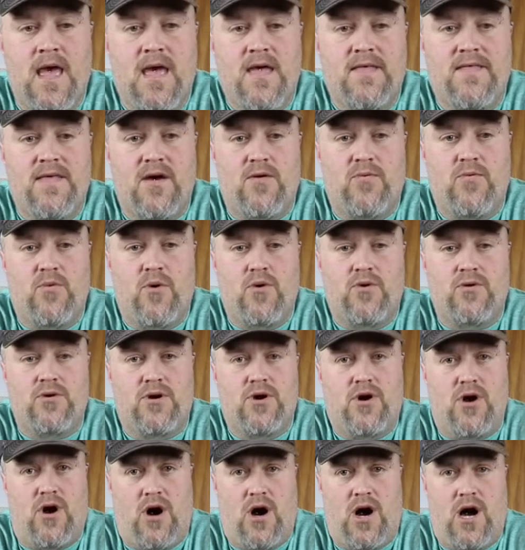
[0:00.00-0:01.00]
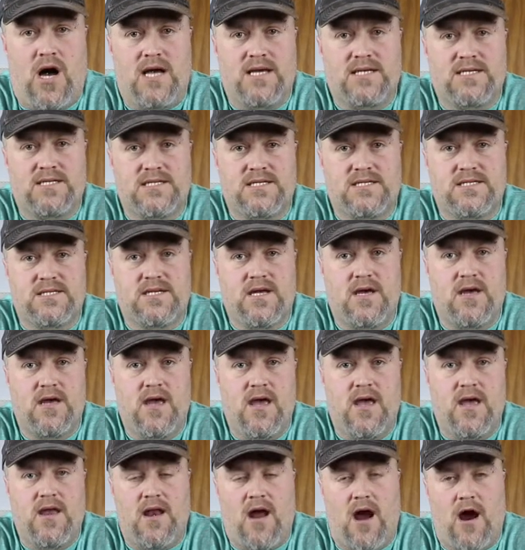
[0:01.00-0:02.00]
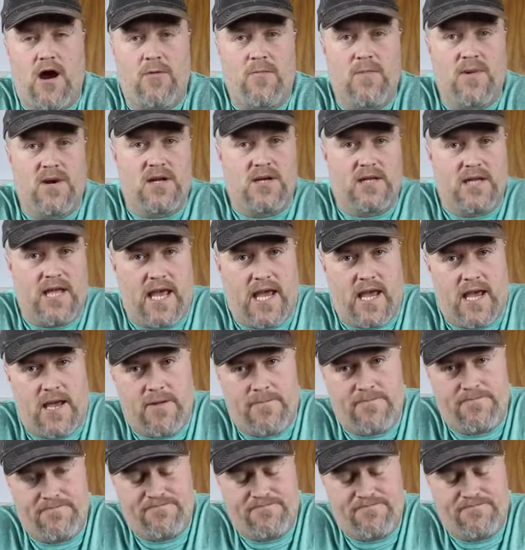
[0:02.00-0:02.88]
that won't cost an arm and a leg.